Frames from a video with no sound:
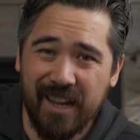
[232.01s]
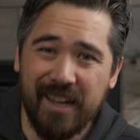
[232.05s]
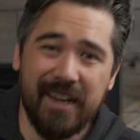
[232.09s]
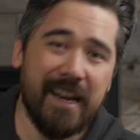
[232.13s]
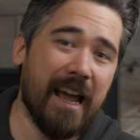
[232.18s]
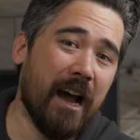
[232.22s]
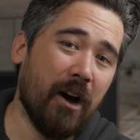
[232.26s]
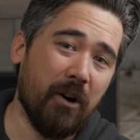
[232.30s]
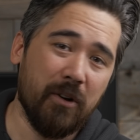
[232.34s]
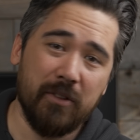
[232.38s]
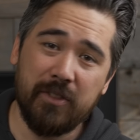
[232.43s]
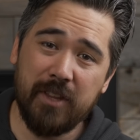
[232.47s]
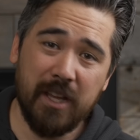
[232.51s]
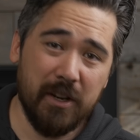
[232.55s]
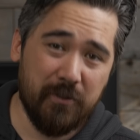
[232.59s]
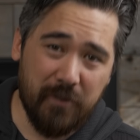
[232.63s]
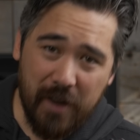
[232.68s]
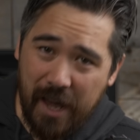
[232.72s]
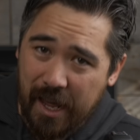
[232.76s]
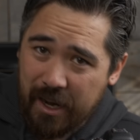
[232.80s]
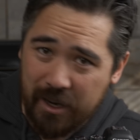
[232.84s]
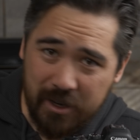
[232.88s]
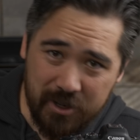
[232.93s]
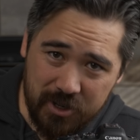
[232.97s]
Now, the
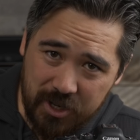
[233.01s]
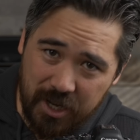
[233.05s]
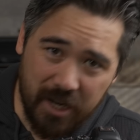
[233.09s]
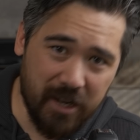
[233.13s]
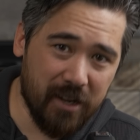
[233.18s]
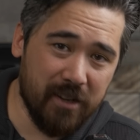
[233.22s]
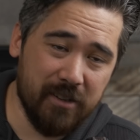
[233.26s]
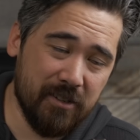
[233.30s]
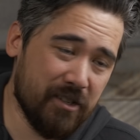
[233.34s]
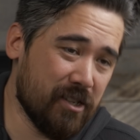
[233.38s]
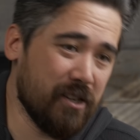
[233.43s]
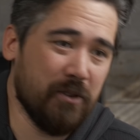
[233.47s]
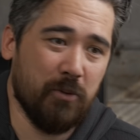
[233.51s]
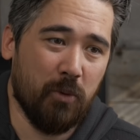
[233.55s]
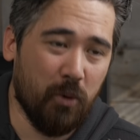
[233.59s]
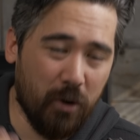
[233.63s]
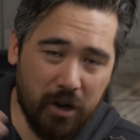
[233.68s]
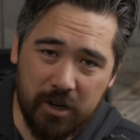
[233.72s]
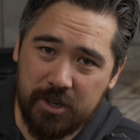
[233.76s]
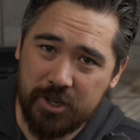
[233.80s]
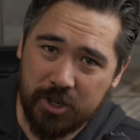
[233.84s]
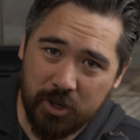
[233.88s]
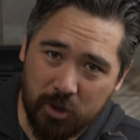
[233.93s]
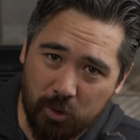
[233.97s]
advantage is it
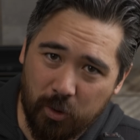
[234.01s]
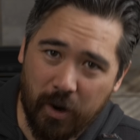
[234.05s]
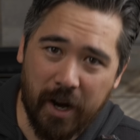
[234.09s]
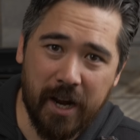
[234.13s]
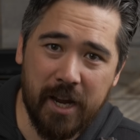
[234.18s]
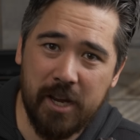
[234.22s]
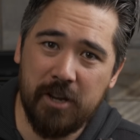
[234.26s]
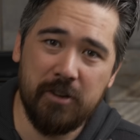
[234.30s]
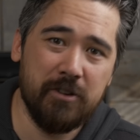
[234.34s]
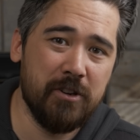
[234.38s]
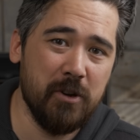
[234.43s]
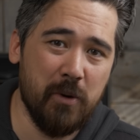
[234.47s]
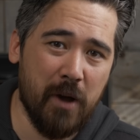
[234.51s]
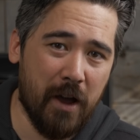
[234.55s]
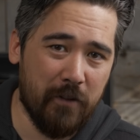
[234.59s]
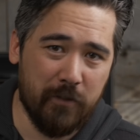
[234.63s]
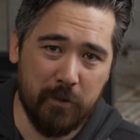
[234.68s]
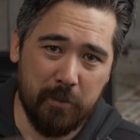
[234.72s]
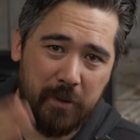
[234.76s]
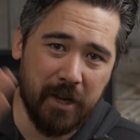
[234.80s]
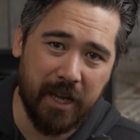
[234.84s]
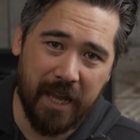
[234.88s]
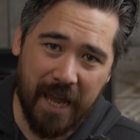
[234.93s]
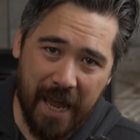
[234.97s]
works great. You do
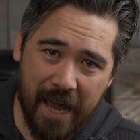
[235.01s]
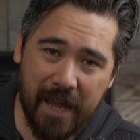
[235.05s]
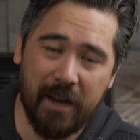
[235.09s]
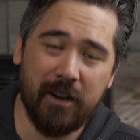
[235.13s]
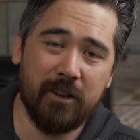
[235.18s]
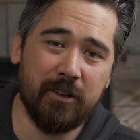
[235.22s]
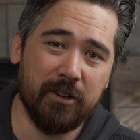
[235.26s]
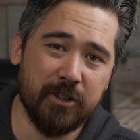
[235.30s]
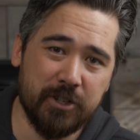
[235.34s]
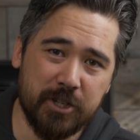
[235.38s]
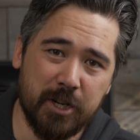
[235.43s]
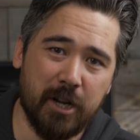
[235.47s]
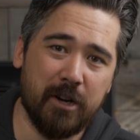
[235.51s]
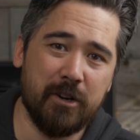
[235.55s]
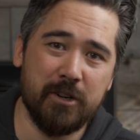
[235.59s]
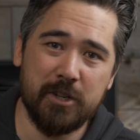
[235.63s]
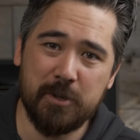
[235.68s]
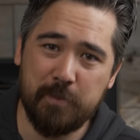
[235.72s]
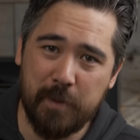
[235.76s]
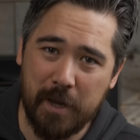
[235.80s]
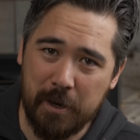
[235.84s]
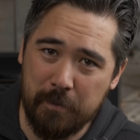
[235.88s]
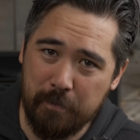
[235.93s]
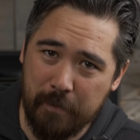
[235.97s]
have a mechanical shutter
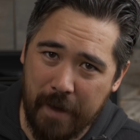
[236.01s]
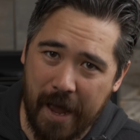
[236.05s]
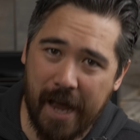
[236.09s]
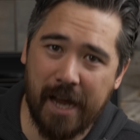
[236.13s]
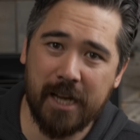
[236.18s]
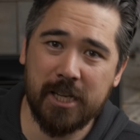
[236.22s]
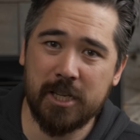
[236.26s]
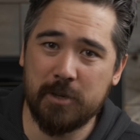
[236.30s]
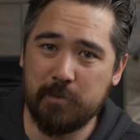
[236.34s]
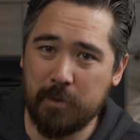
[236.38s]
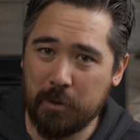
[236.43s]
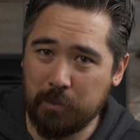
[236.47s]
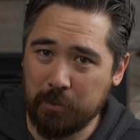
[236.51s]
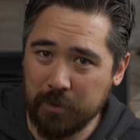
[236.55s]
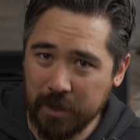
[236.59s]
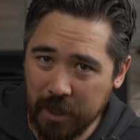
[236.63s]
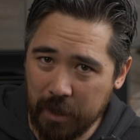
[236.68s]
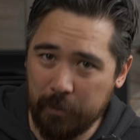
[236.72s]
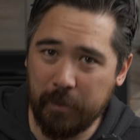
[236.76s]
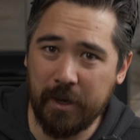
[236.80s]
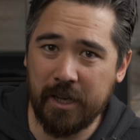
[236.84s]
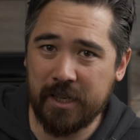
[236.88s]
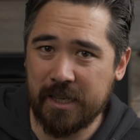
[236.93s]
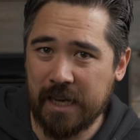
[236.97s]
speed maximum
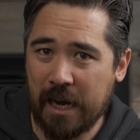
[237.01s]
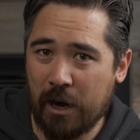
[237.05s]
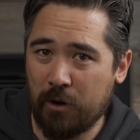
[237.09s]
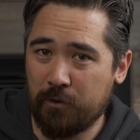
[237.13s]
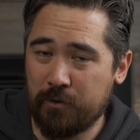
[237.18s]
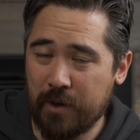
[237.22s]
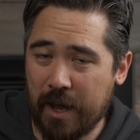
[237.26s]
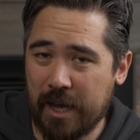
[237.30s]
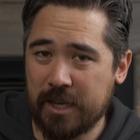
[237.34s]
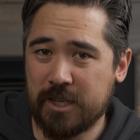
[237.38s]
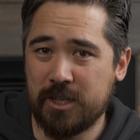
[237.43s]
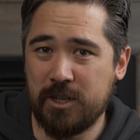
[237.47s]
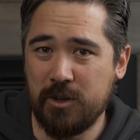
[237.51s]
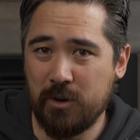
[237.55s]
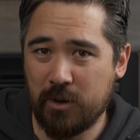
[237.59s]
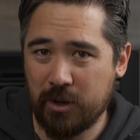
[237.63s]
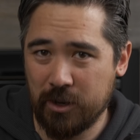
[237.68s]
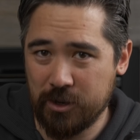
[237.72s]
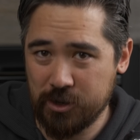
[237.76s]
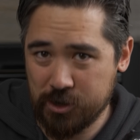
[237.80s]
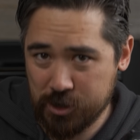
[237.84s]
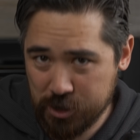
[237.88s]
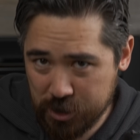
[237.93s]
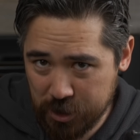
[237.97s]
limit to how fast you
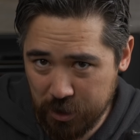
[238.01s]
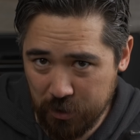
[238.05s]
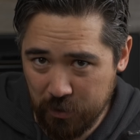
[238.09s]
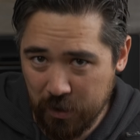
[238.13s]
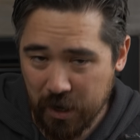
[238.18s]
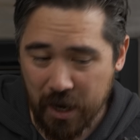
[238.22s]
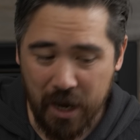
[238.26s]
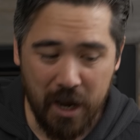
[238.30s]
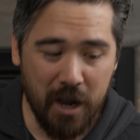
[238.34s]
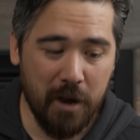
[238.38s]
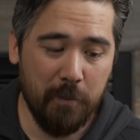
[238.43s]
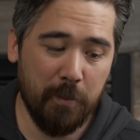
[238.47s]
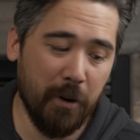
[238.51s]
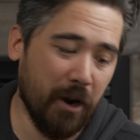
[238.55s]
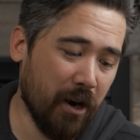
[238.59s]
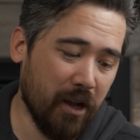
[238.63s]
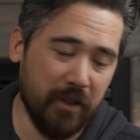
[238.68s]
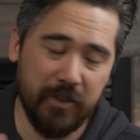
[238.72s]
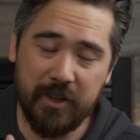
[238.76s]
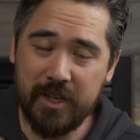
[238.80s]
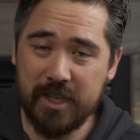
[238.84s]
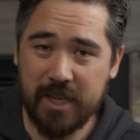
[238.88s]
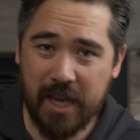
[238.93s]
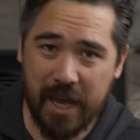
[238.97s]
can shoot, but
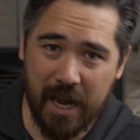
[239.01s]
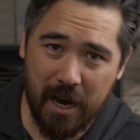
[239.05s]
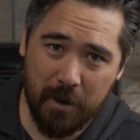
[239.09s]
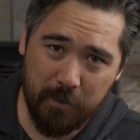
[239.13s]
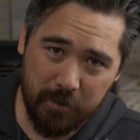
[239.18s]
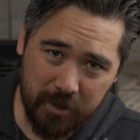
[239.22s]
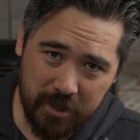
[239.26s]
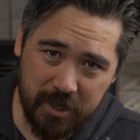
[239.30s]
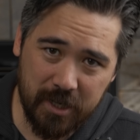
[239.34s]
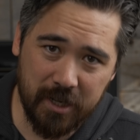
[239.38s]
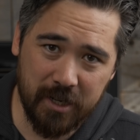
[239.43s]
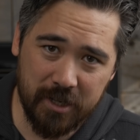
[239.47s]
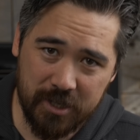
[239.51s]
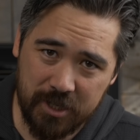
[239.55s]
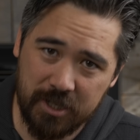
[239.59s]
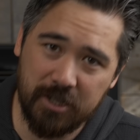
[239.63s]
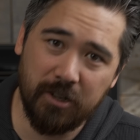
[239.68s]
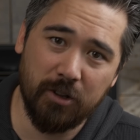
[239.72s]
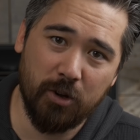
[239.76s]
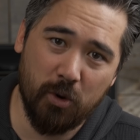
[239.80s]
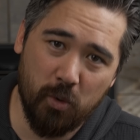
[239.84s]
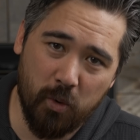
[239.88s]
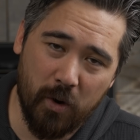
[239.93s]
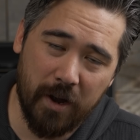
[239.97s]
on these cameras, it is
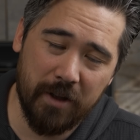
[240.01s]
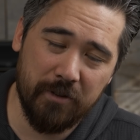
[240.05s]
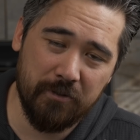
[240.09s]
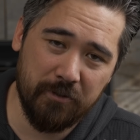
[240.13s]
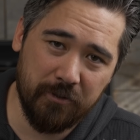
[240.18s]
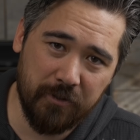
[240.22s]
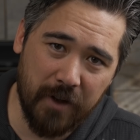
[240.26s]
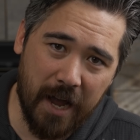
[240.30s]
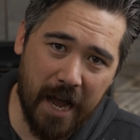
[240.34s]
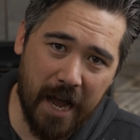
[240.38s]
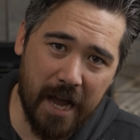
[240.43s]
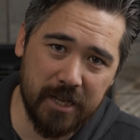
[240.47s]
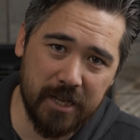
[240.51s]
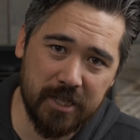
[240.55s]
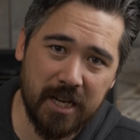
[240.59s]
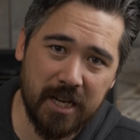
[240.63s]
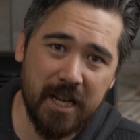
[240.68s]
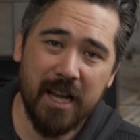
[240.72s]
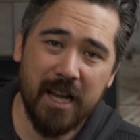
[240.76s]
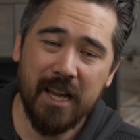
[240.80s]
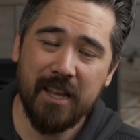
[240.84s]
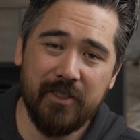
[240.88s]
still quite fast.